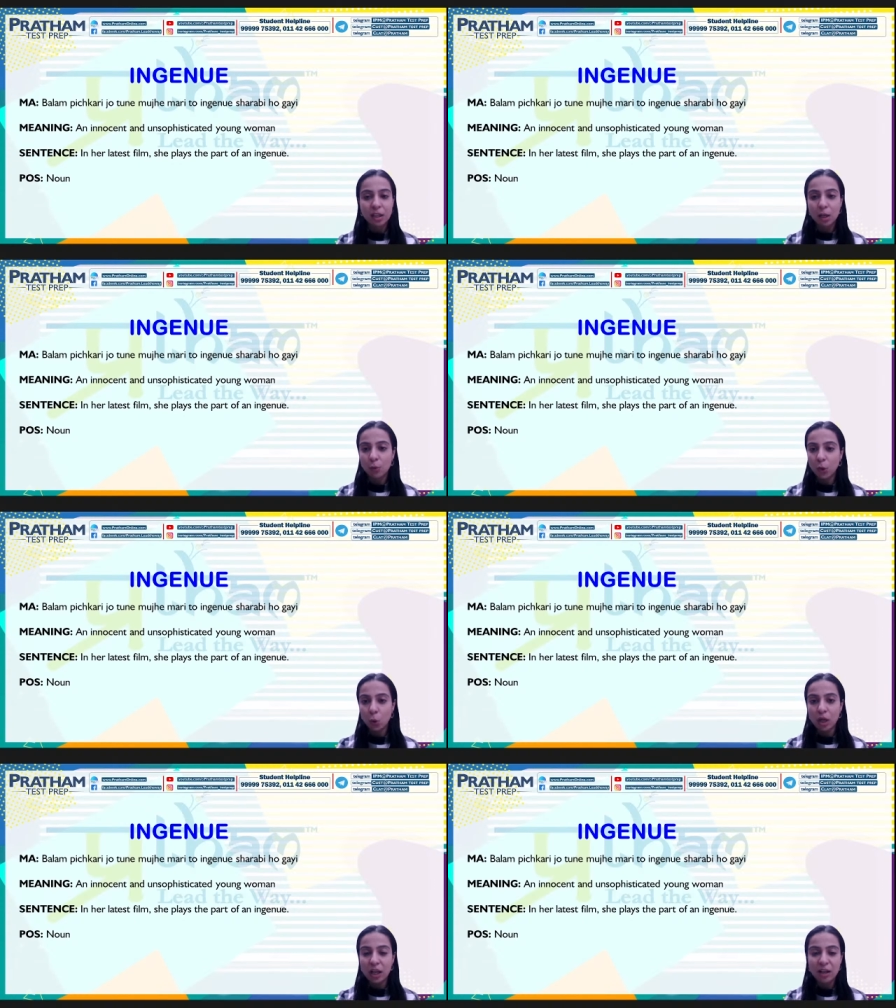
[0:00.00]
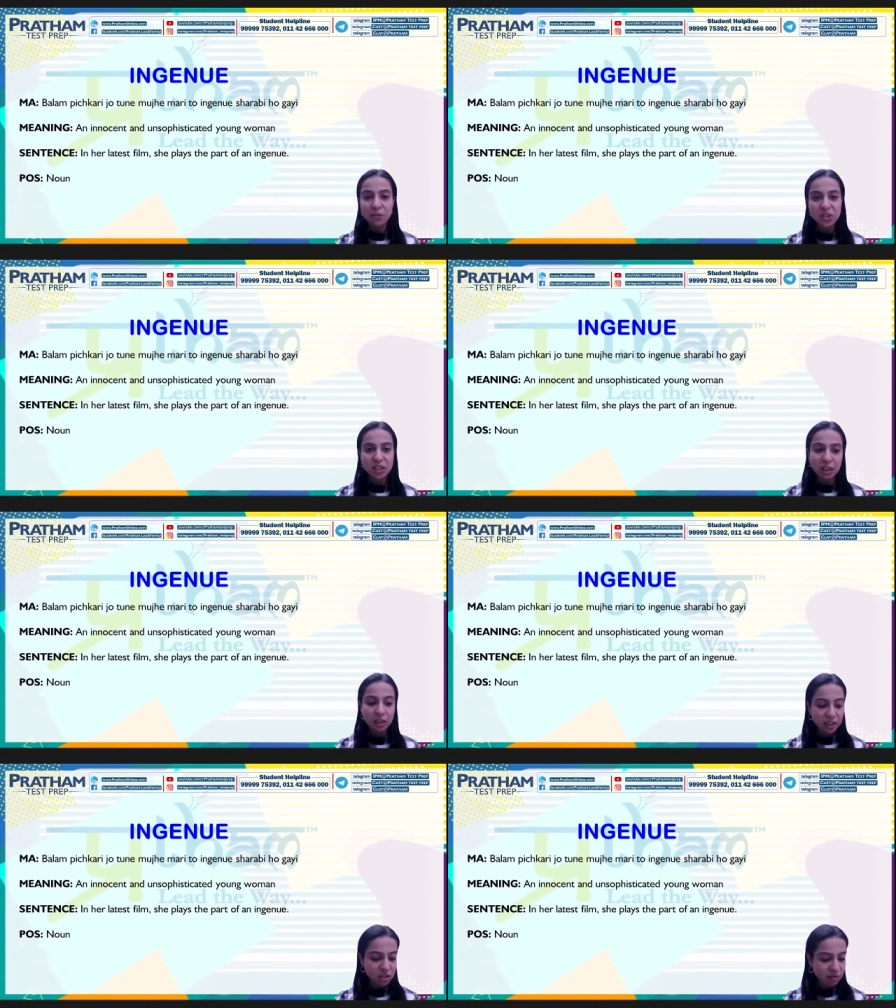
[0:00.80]
Now we all have
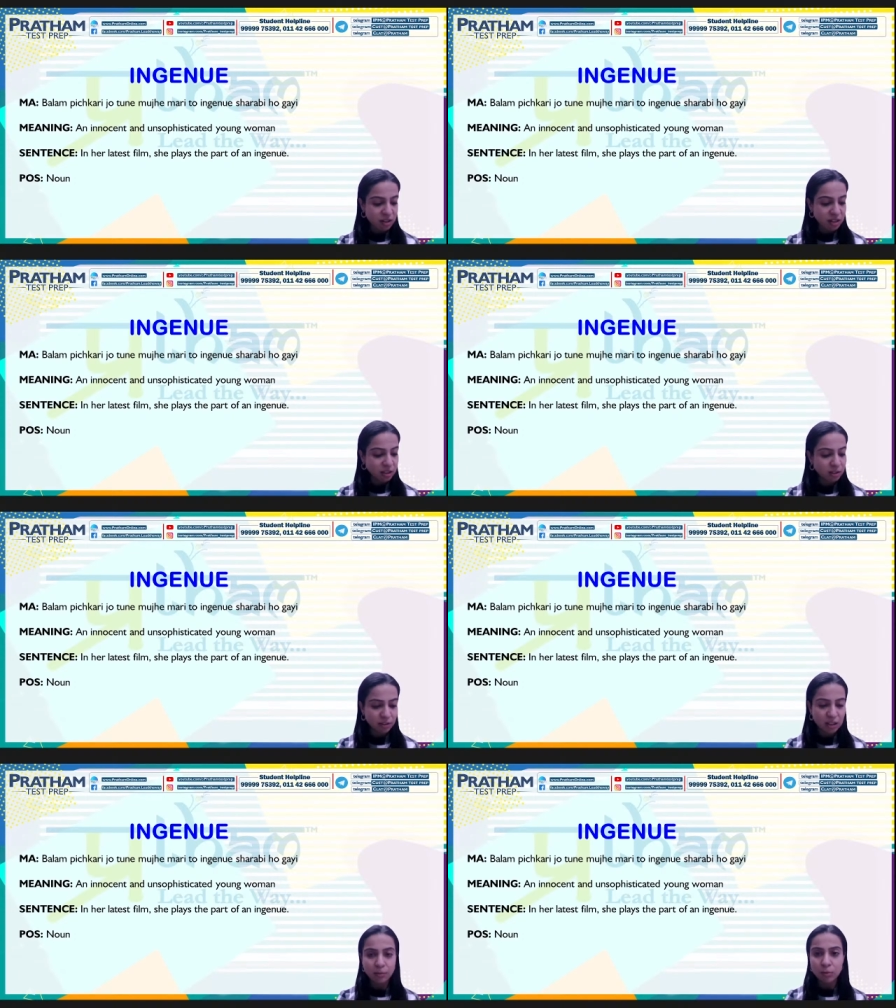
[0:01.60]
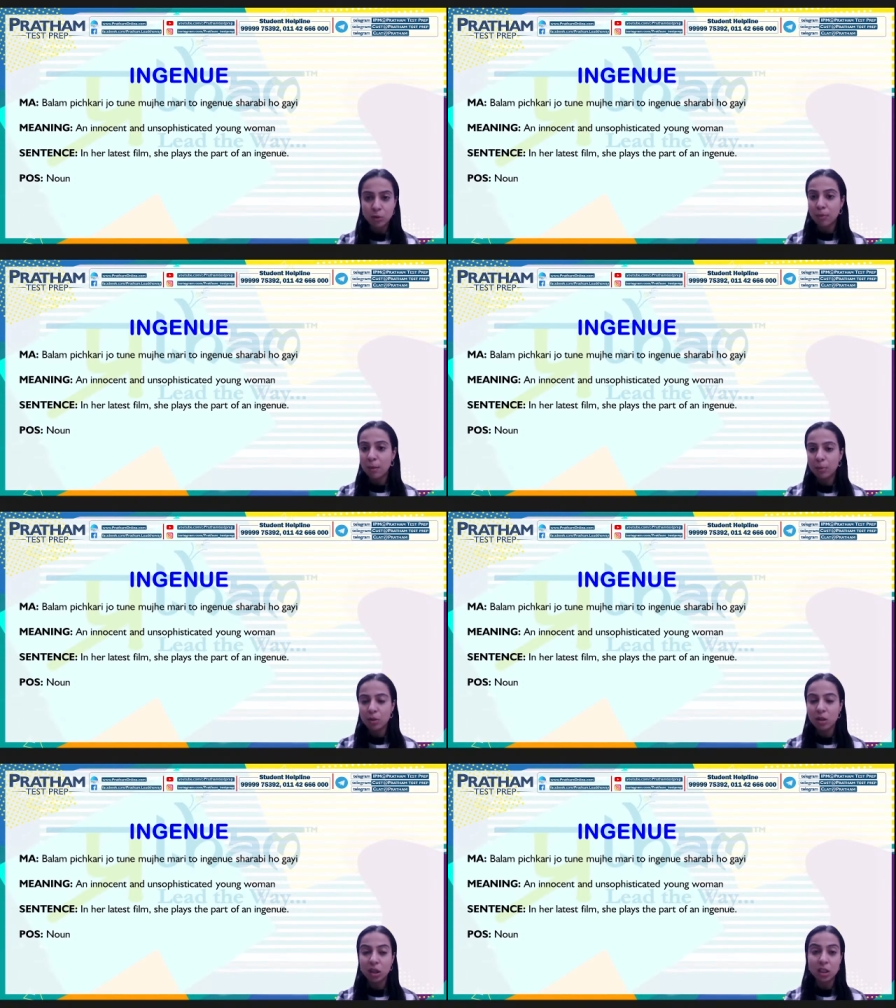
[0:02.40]
seen Ye and Divani.
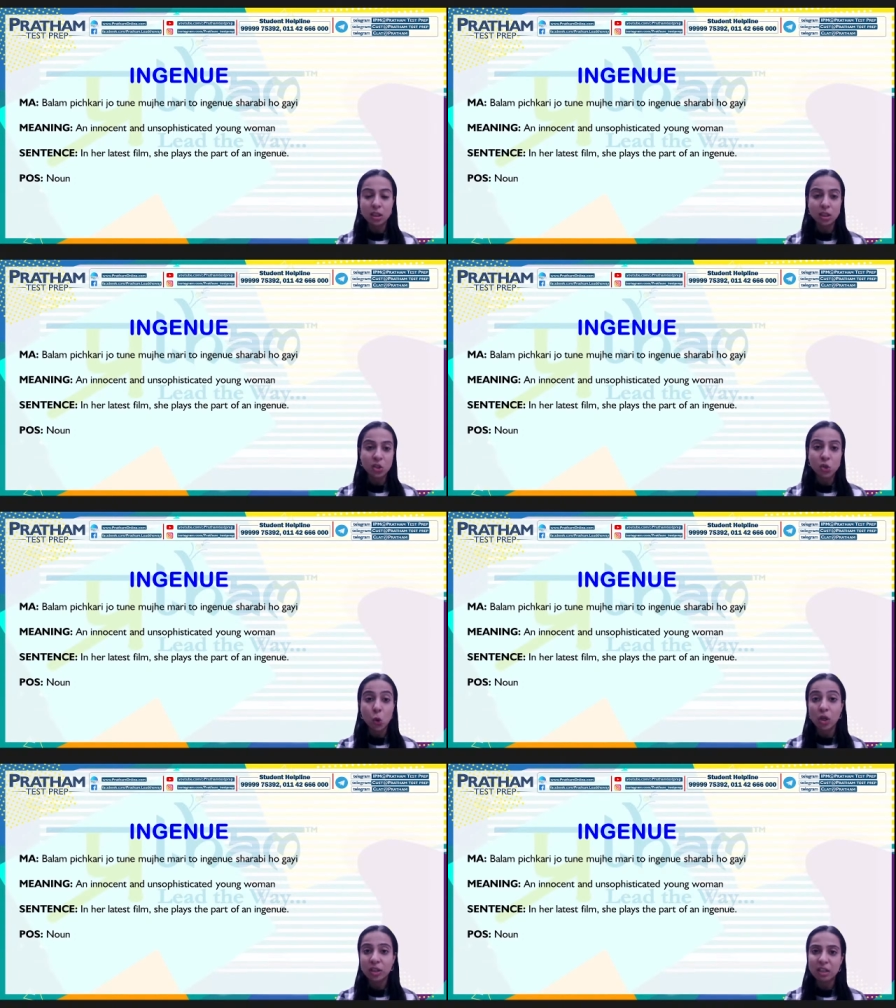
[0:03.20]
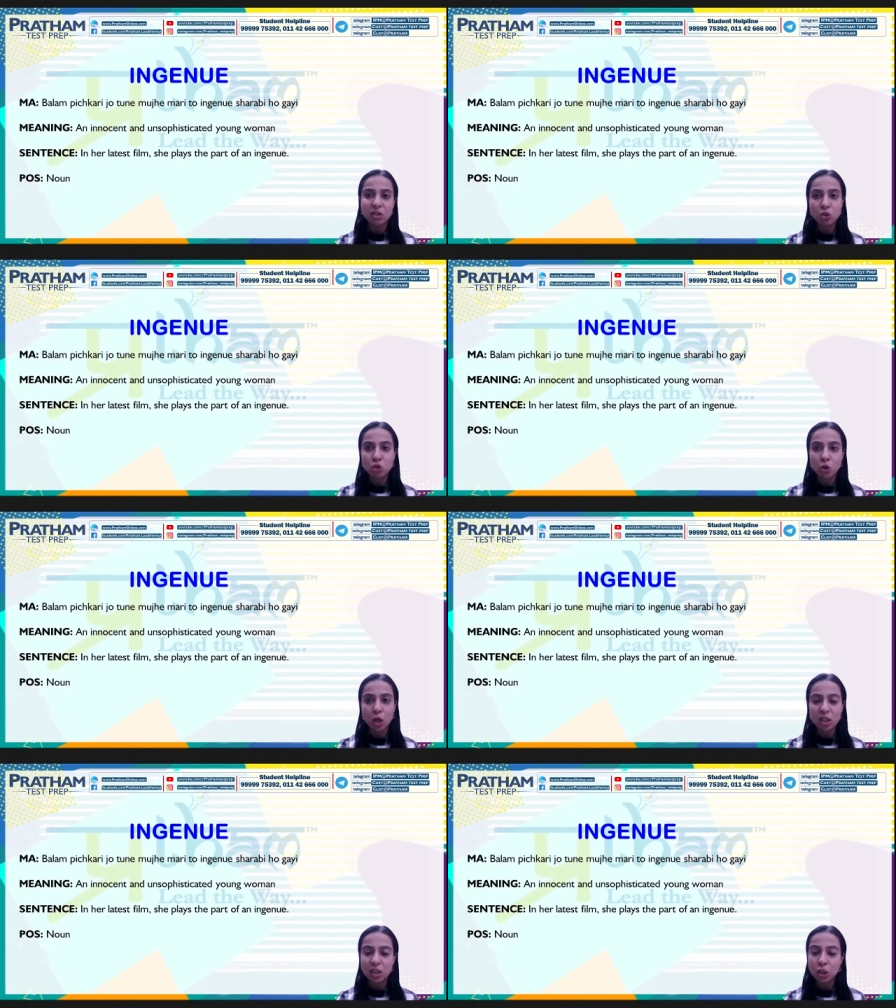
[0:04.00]
Remember the song that is
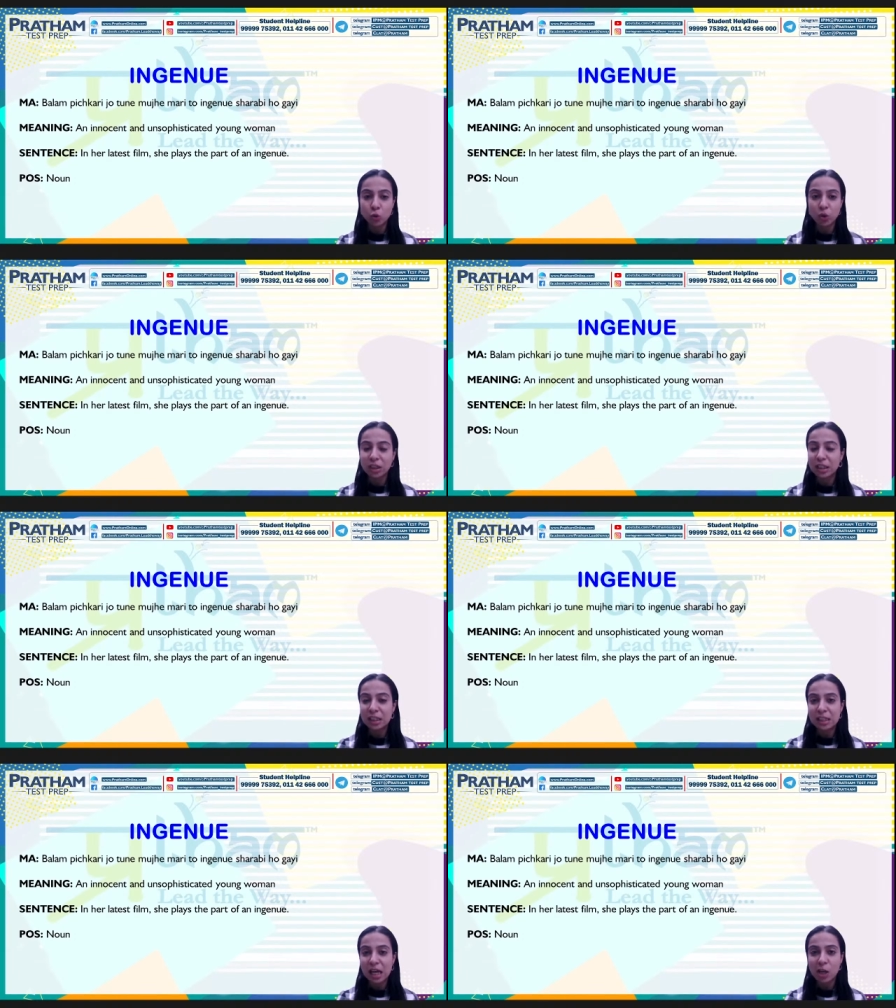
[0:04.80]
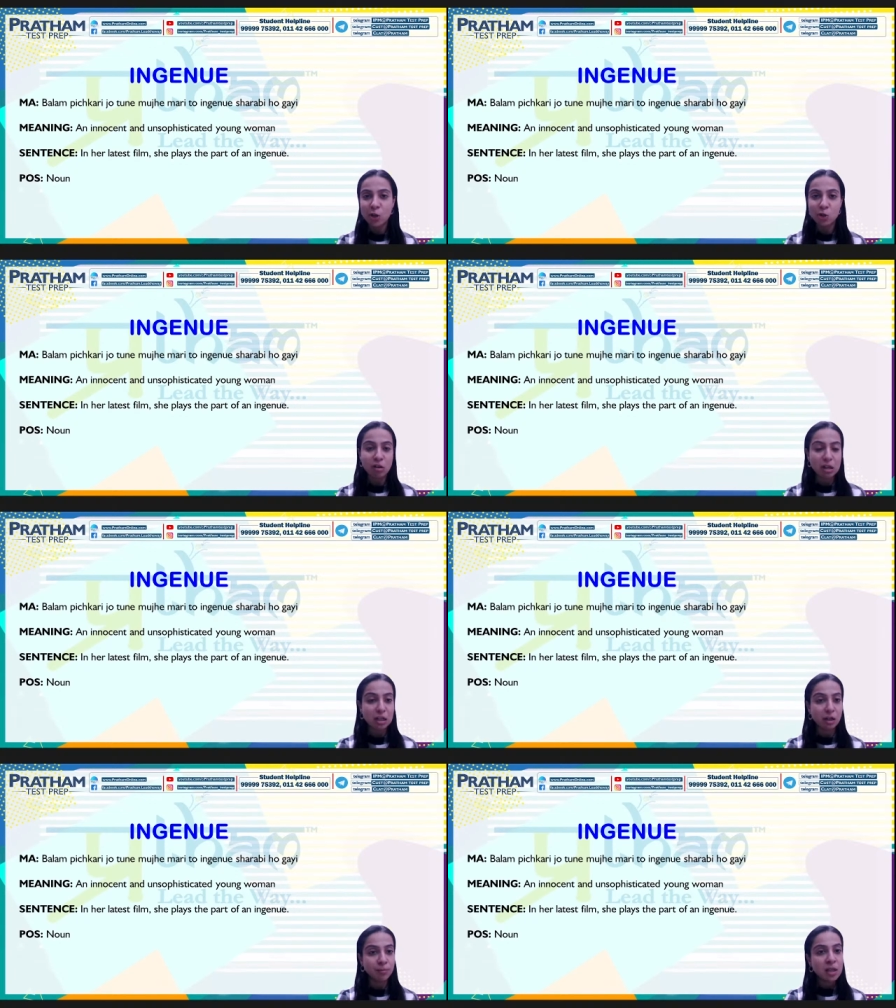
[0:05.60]
shot during the entire
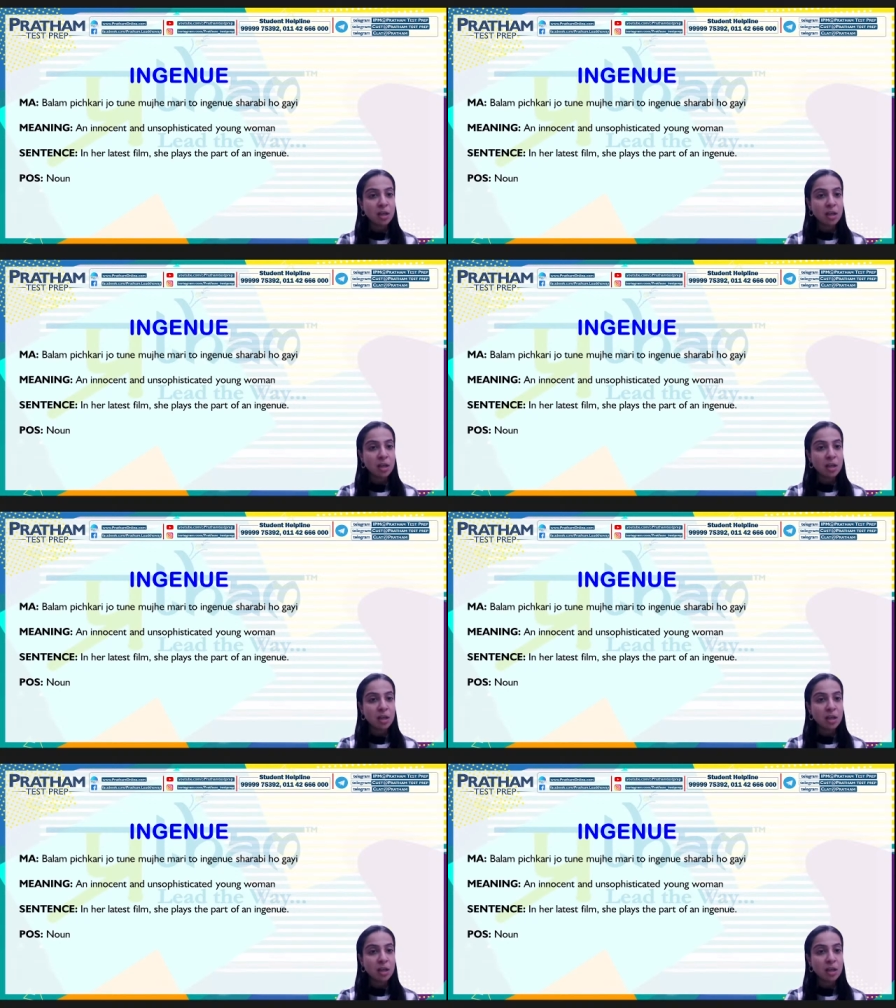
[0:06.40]
uh,